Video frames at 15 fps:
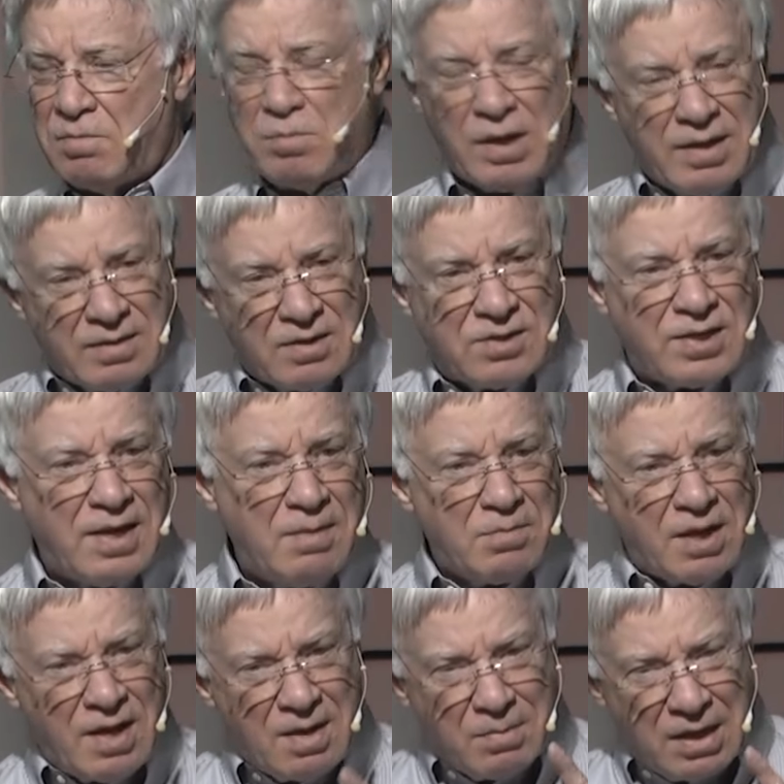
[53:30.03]
But at the same
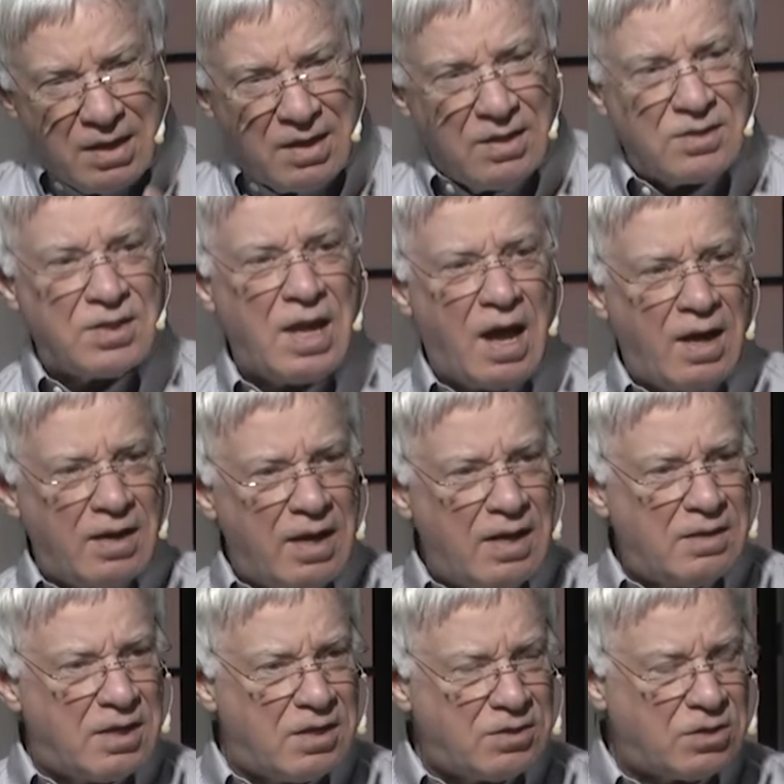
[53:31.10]
time, it is not
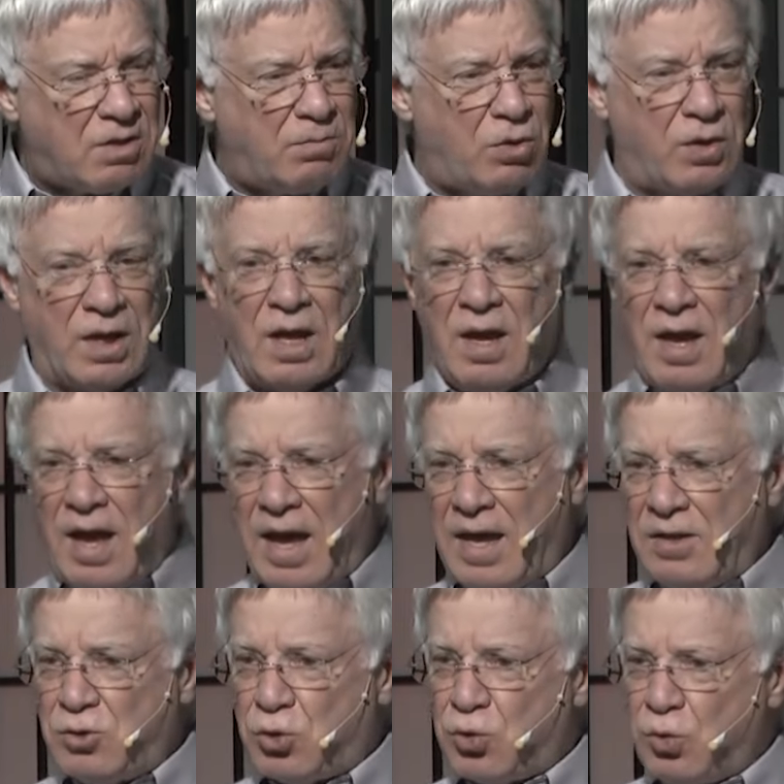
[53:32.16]
a testimony.
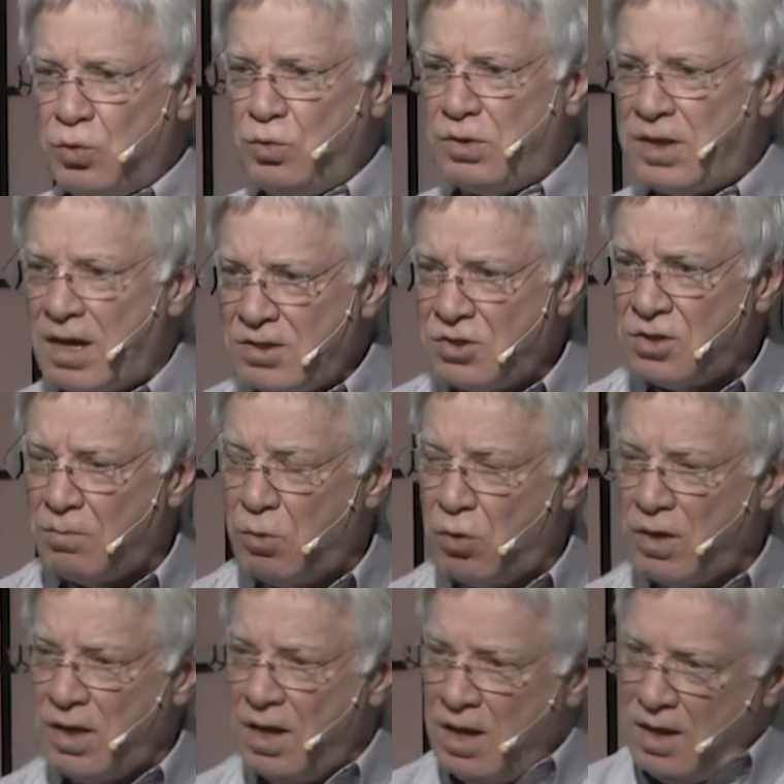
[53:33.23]
A true
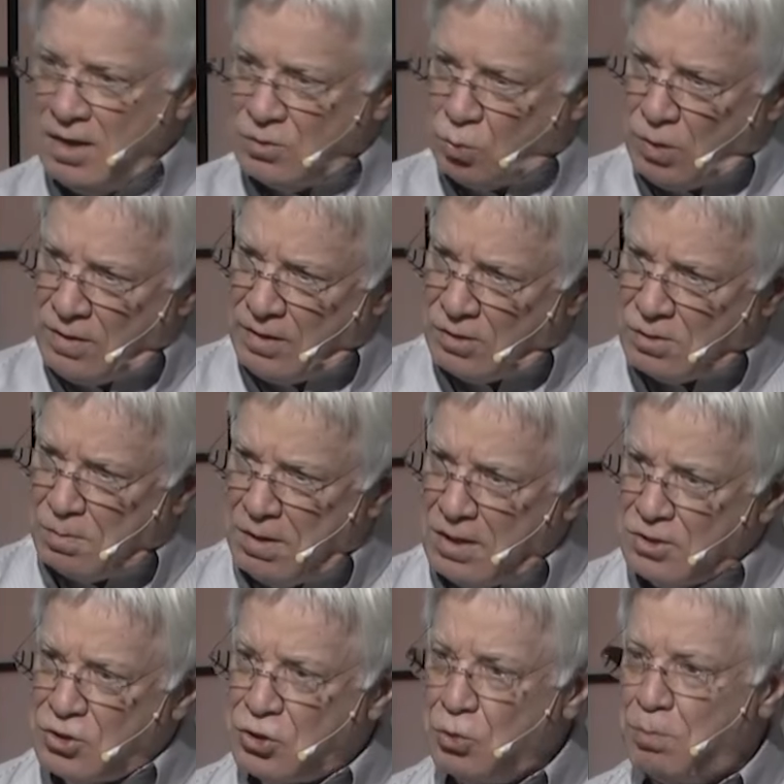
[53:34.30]
testimony is when there's been
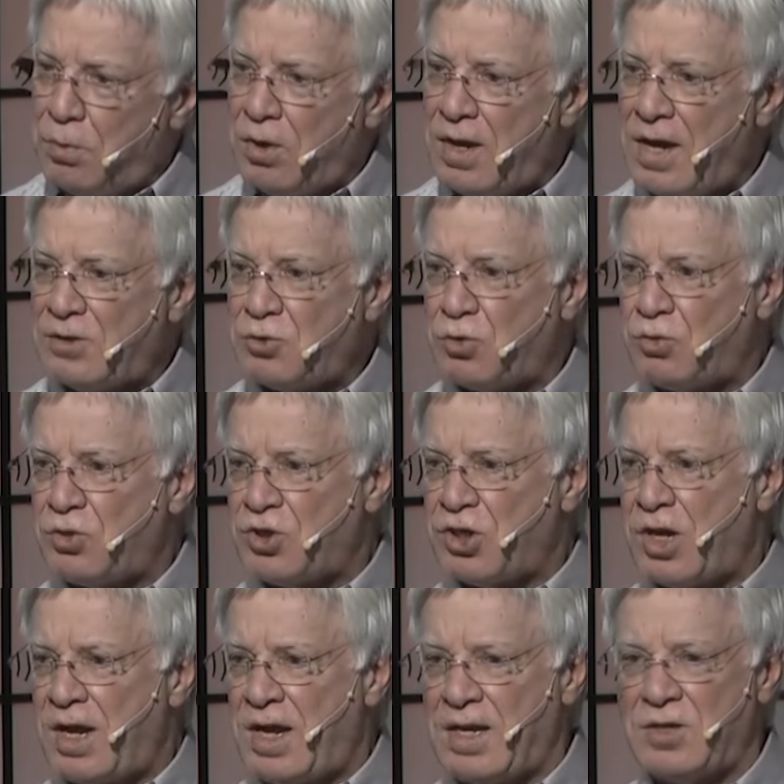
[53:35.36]
a supernatural
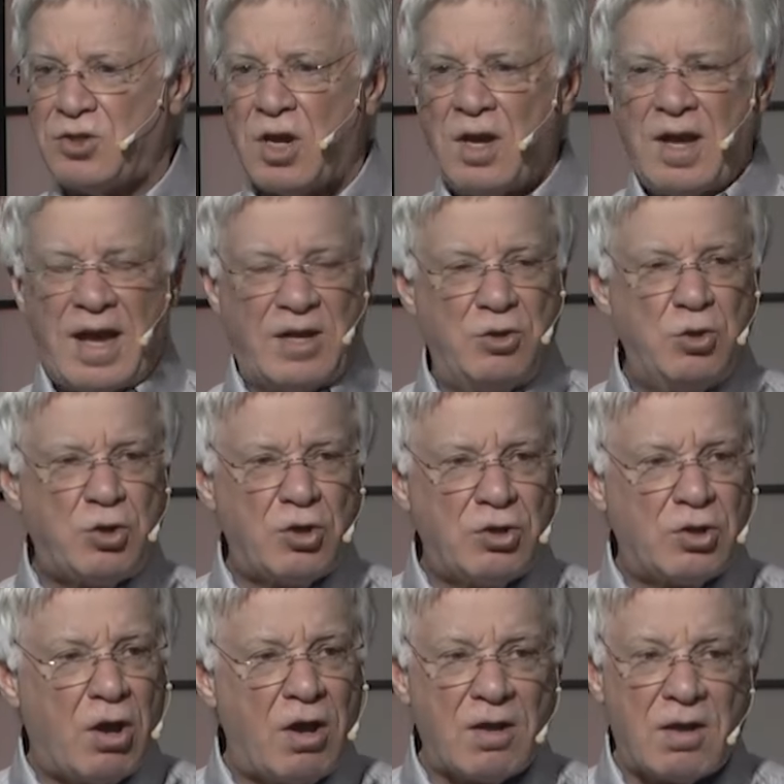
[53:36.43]
change, and you
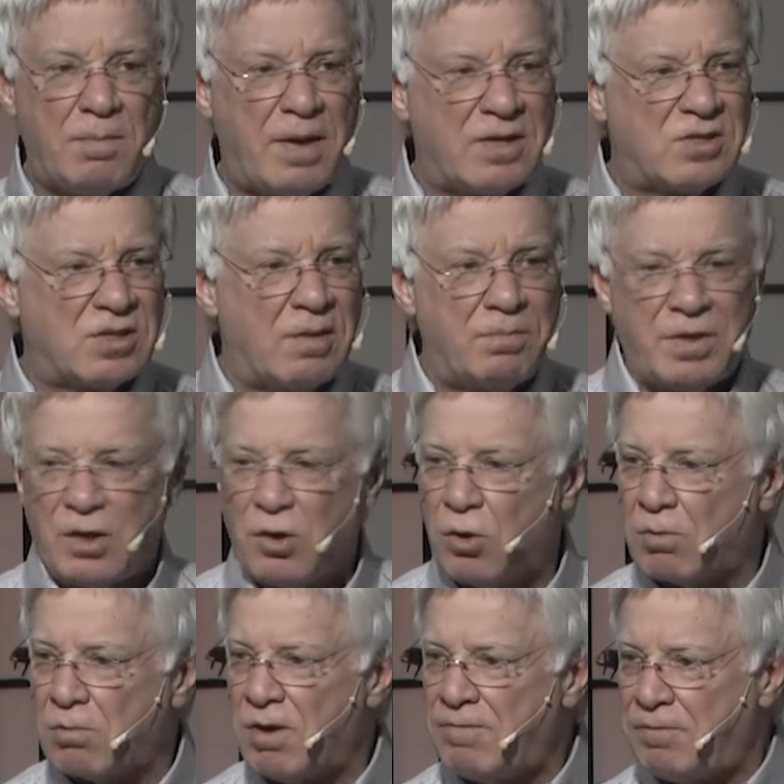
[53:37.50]
can talk about something
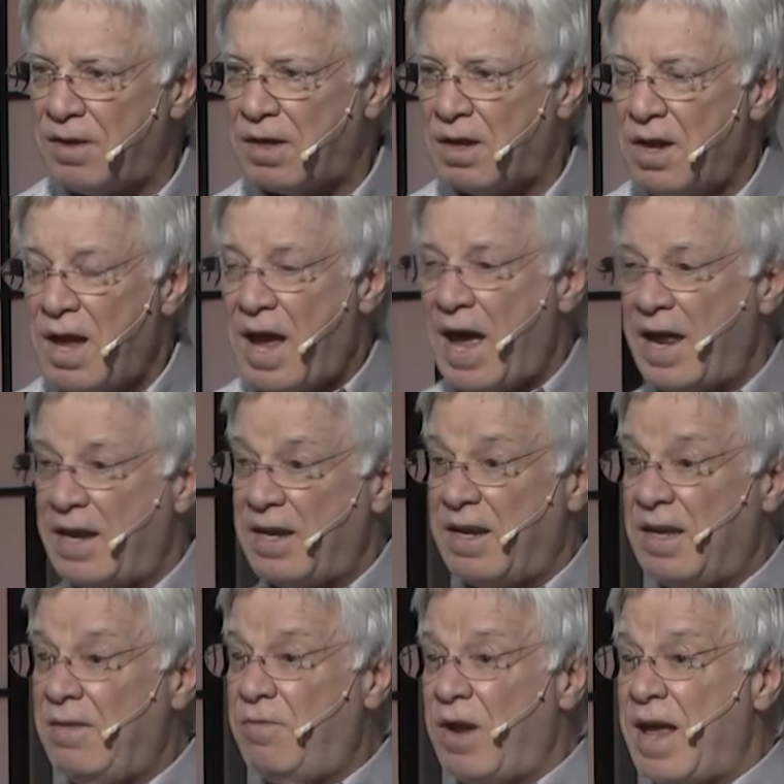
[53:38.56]
horrific, and it
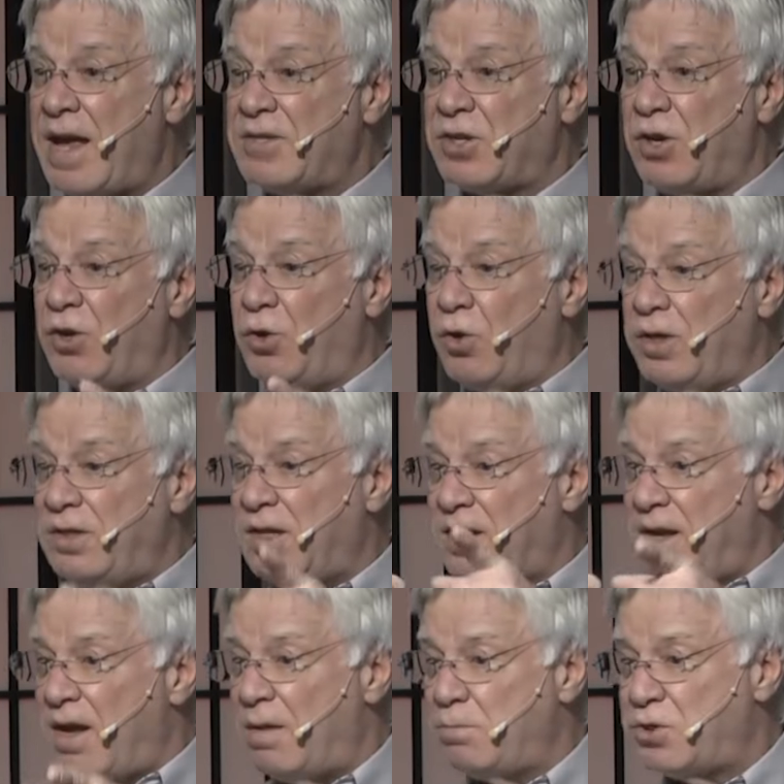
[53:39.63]
even has an anointing
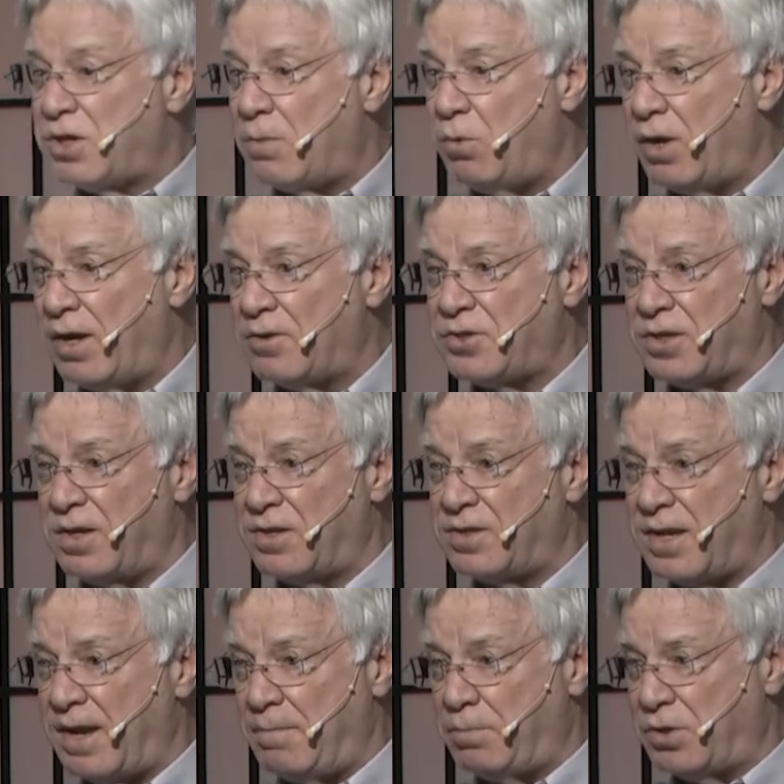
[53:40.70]
to help someone else in the
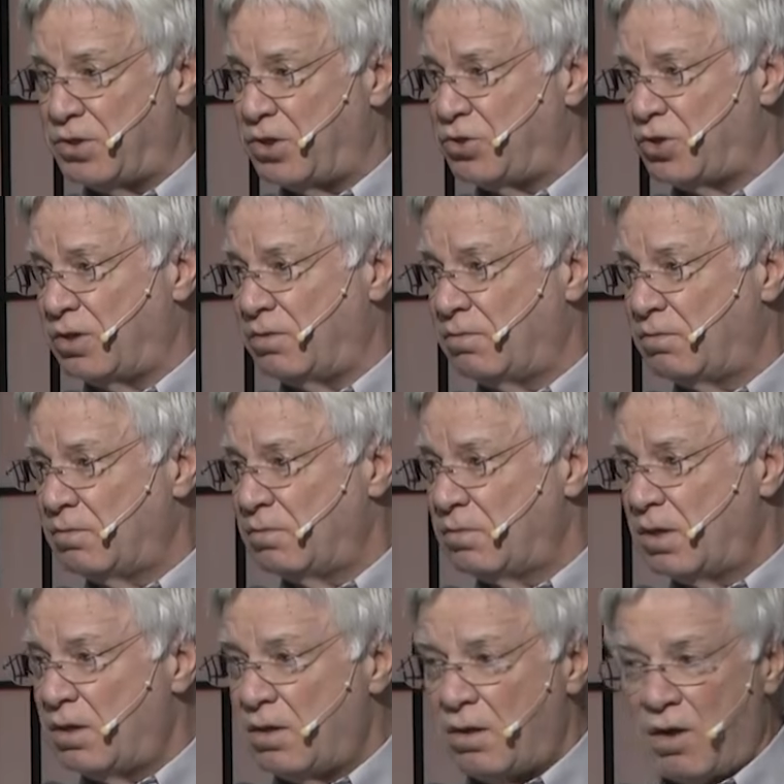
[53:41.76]
same position.
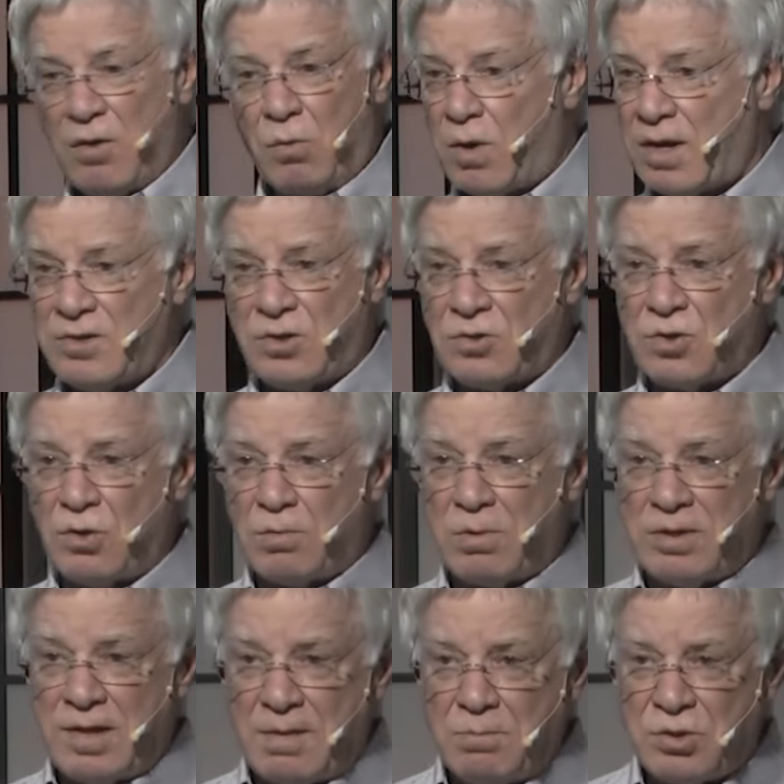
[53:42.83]
Otherwise, there's no
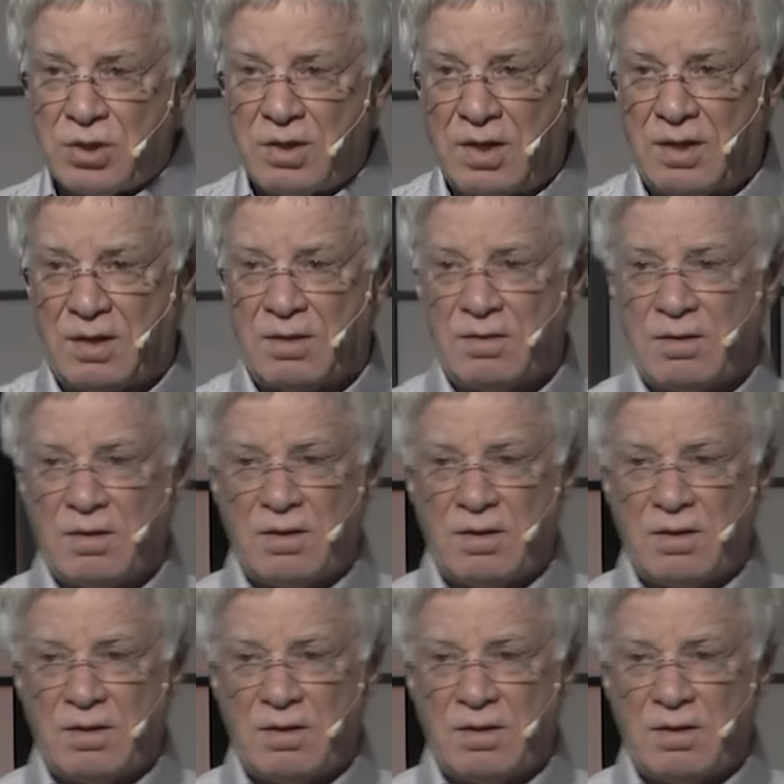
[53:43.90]
redemption in it.